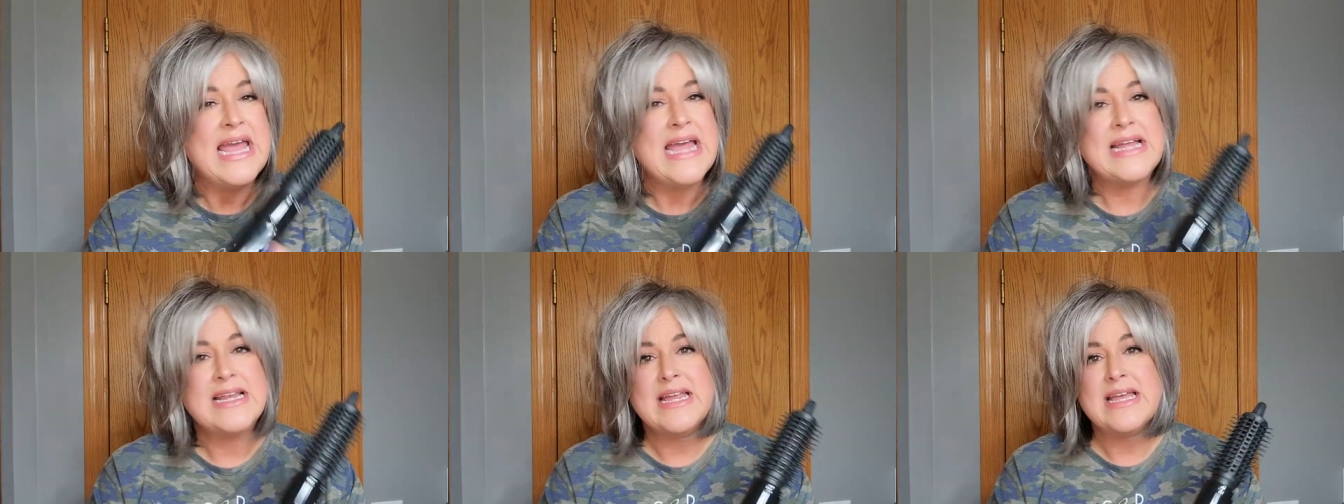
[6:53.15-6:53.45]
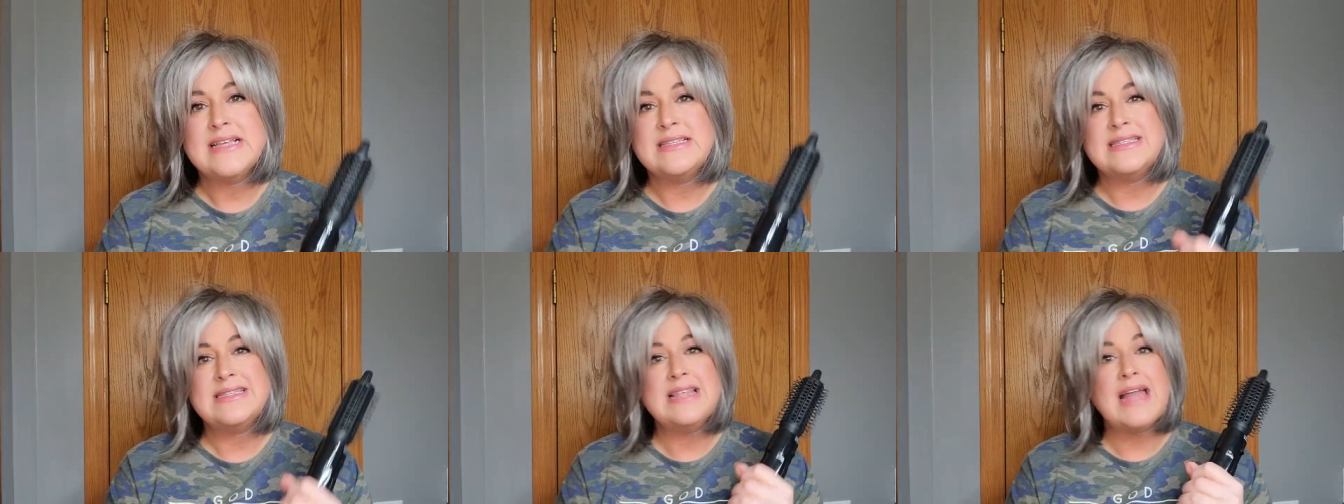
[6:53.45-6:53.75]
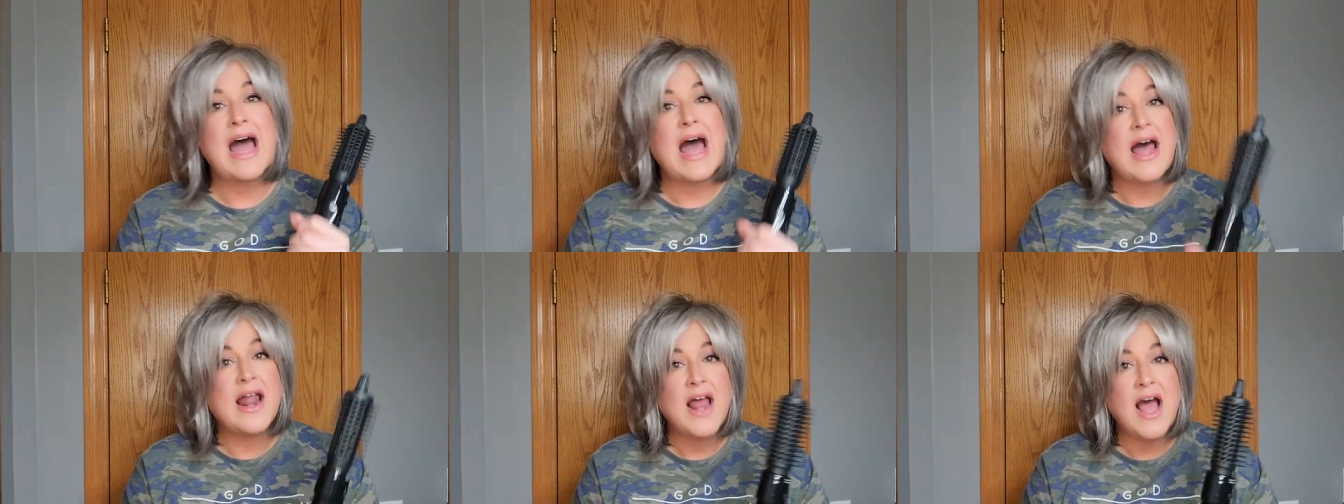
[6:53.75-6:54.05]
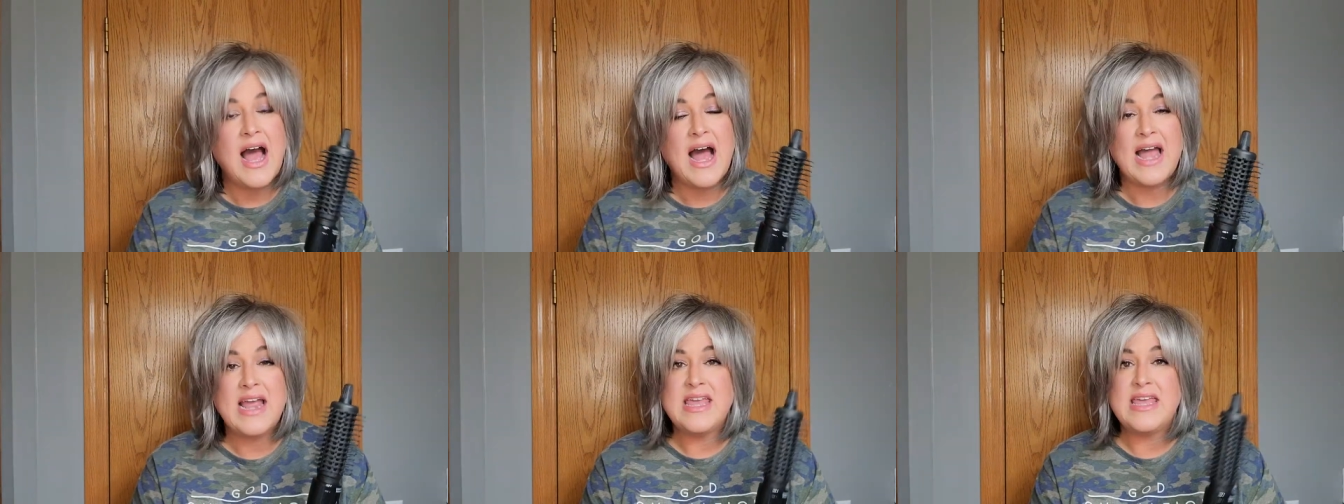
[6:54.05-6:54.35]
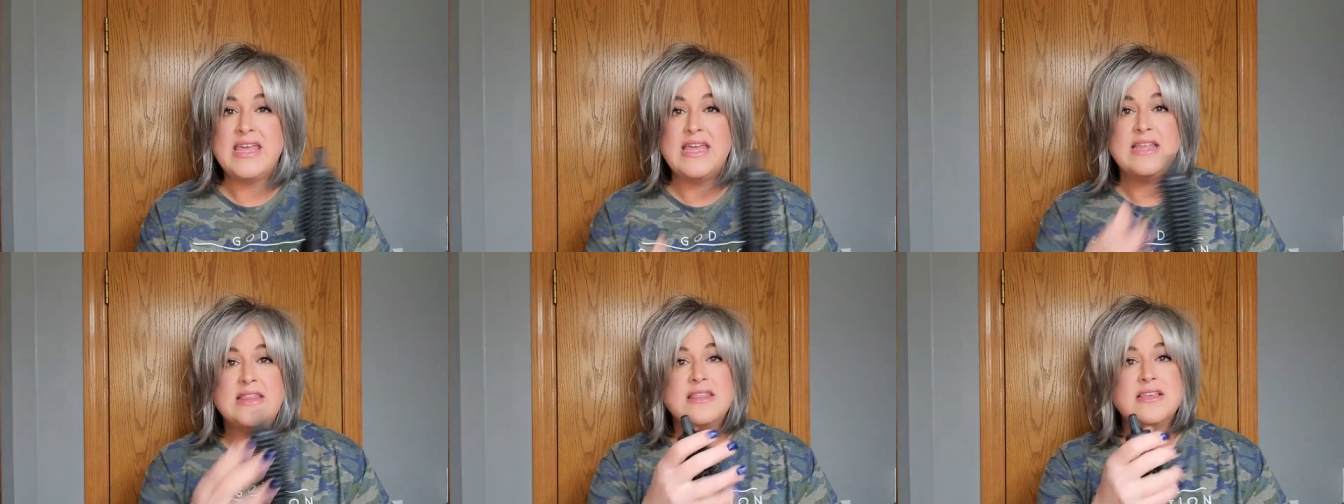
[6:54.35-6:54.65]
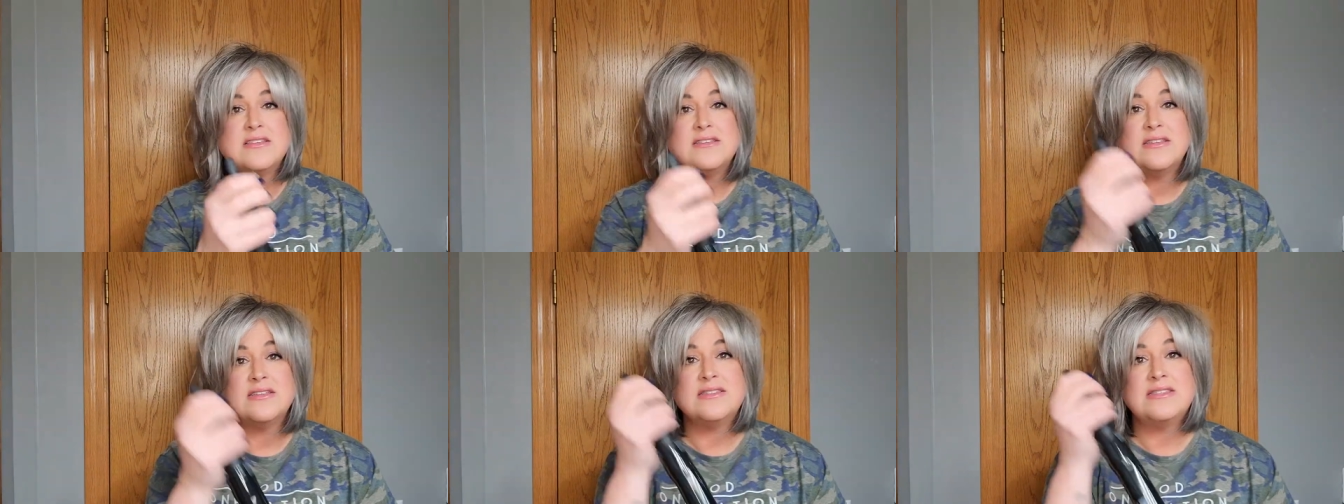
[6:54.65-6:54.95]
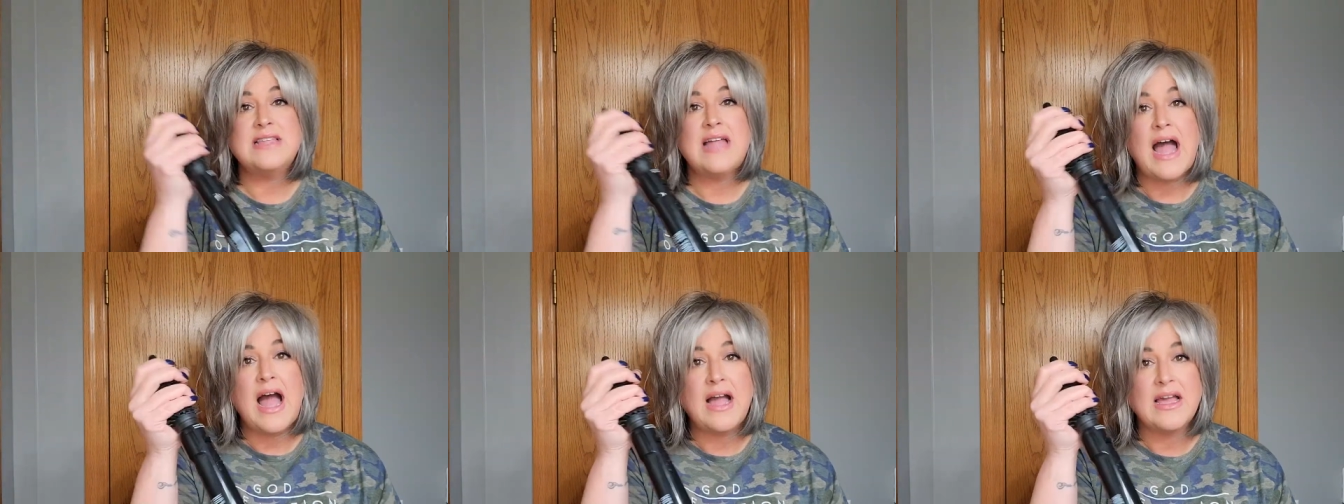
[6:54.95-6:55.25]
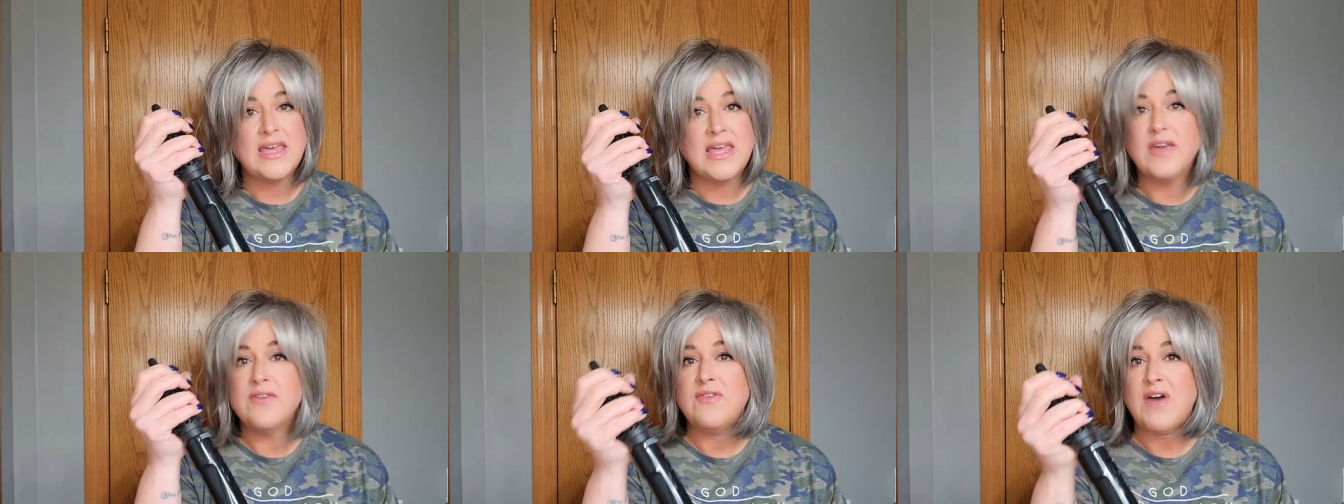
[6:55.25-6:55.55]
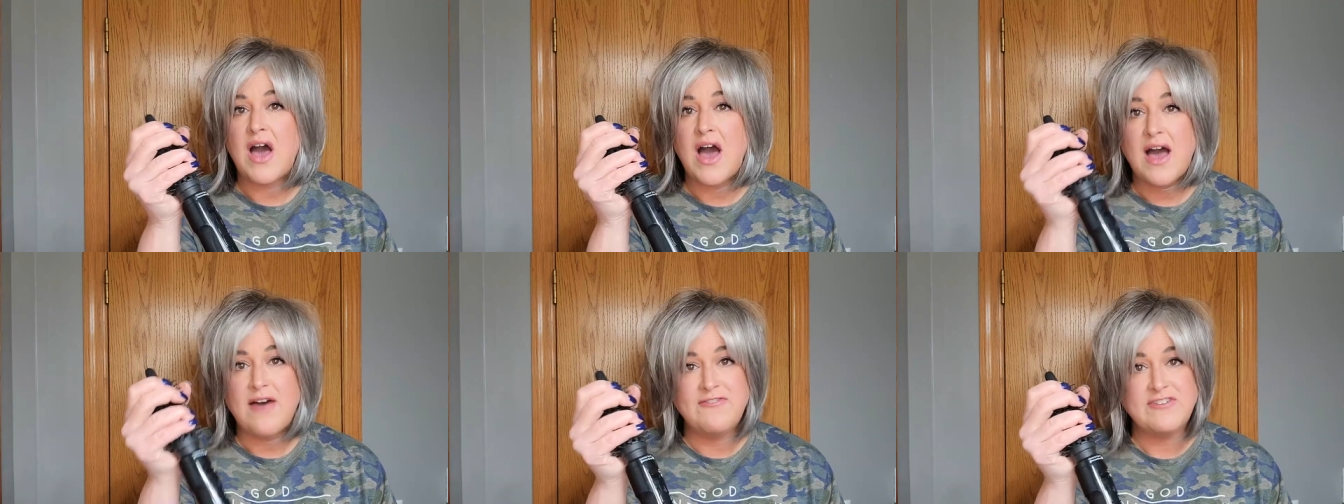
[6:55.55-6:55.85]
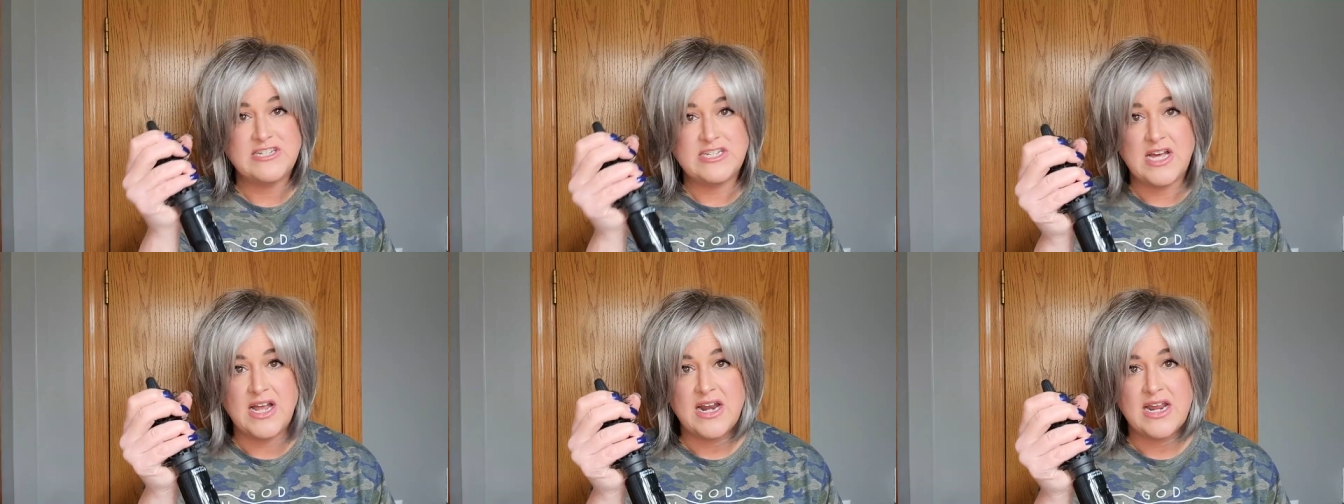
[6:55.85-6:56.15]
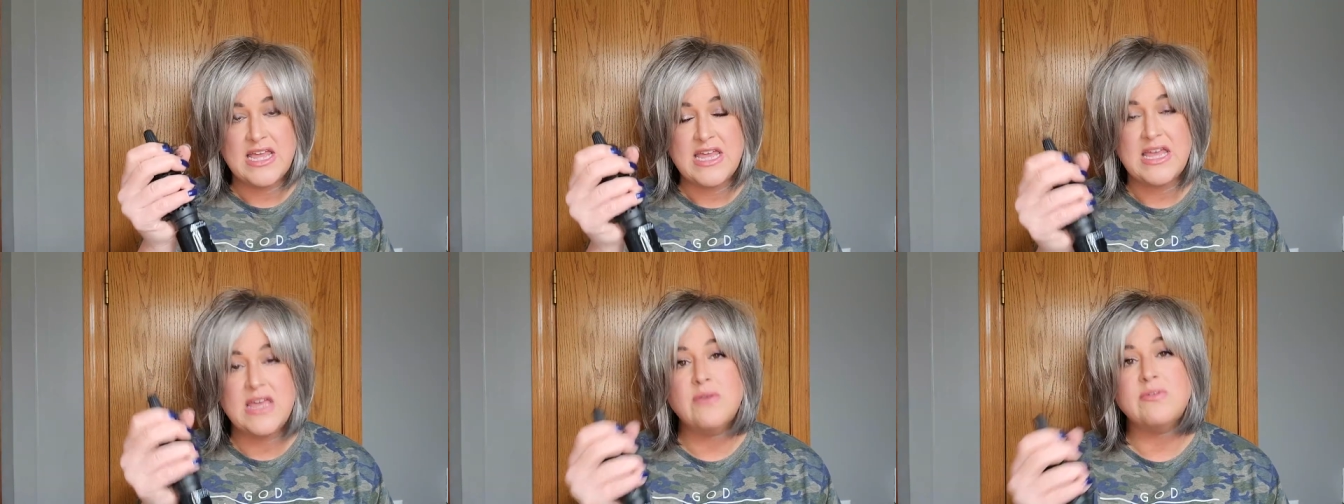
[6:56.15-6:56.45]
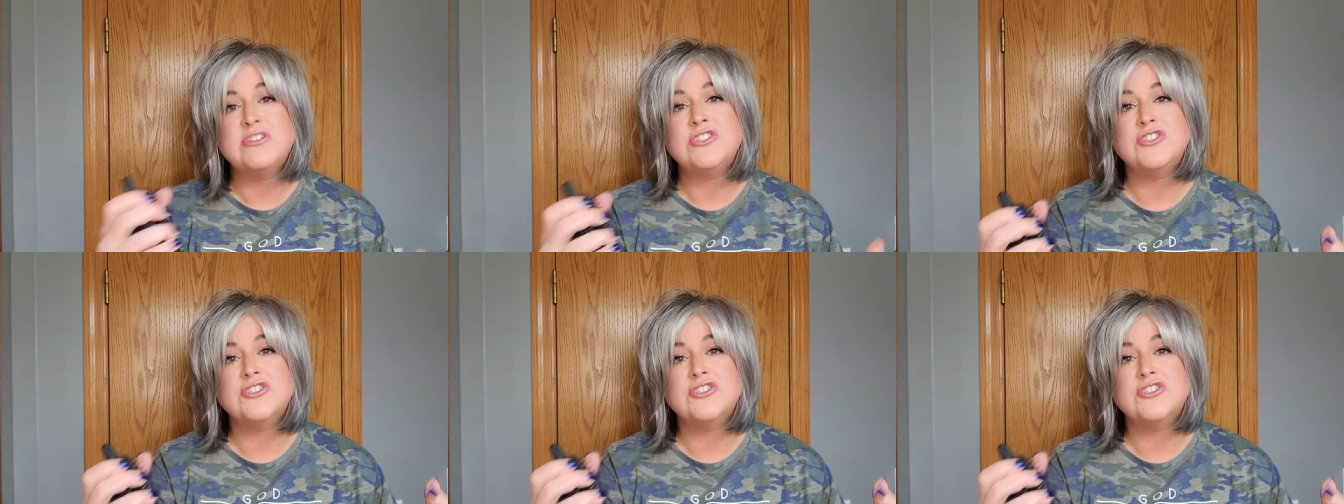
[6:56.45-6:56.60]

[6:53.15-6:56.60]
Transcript: It is not a high heat. This does not give off a ton of heat,